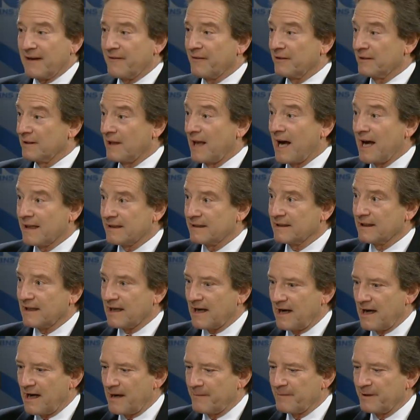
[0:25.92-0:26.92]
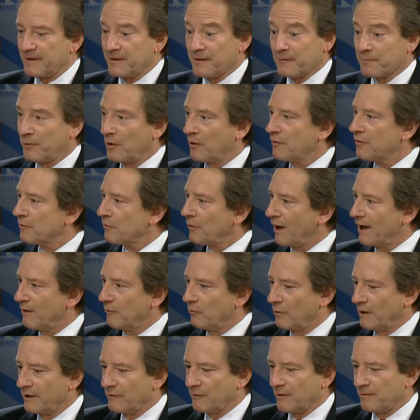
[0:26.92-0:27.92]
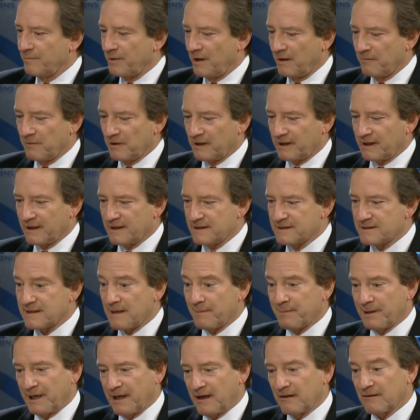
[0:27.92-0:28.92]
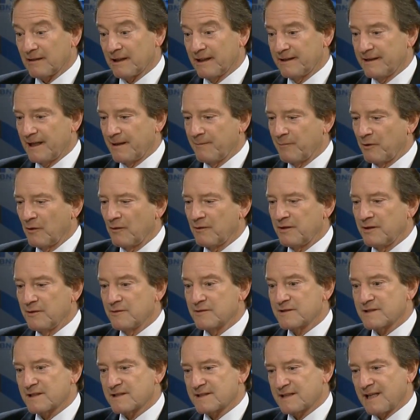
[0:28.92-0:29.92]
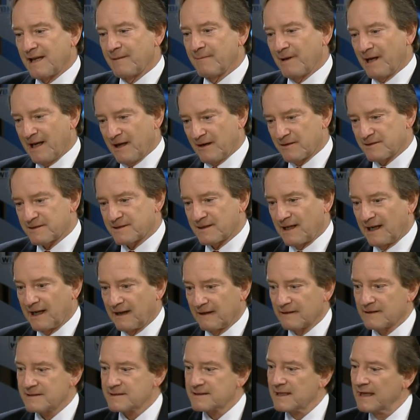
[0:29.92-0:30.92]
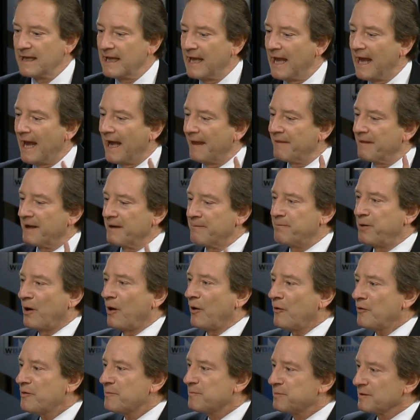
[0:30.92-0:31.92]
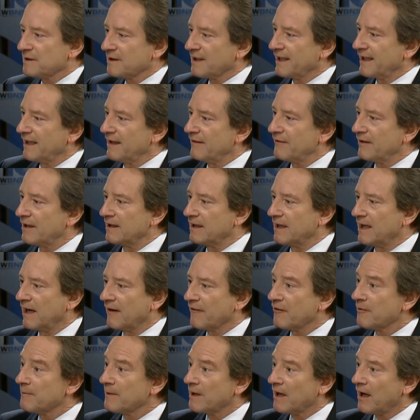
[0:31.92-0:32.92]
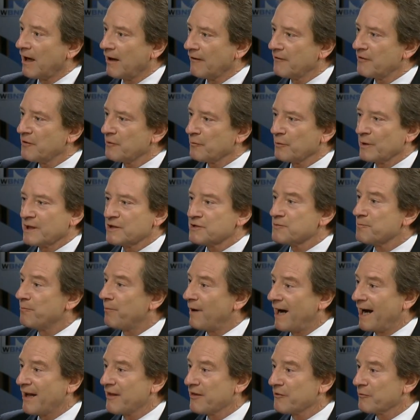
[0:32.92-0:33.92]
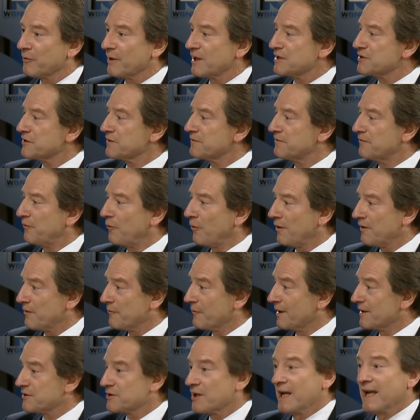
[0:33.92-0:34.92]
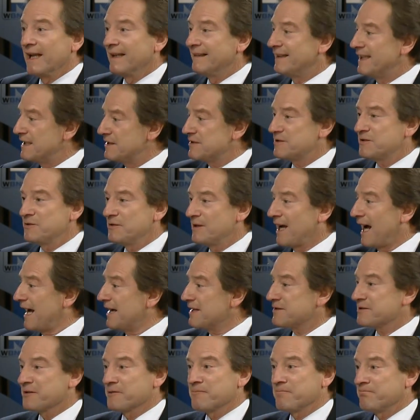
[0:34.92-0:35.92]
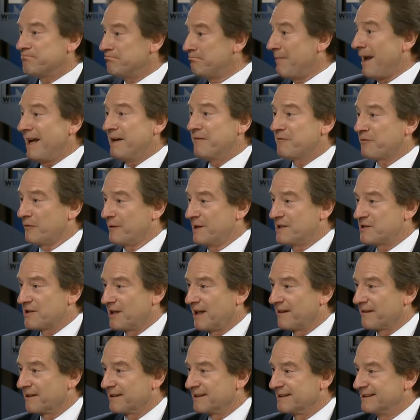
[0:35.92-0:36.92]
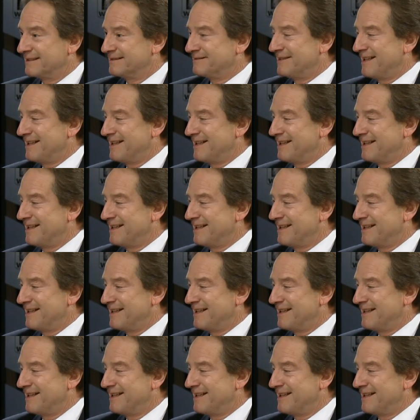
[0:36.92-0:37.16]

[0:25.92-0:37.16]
have a lot in common. They're both right-wing Republicans. Apparently, they both use the same hairstyles. And they both believe in government of the rich, by the rich, and for the rich. These two guys are made for each other.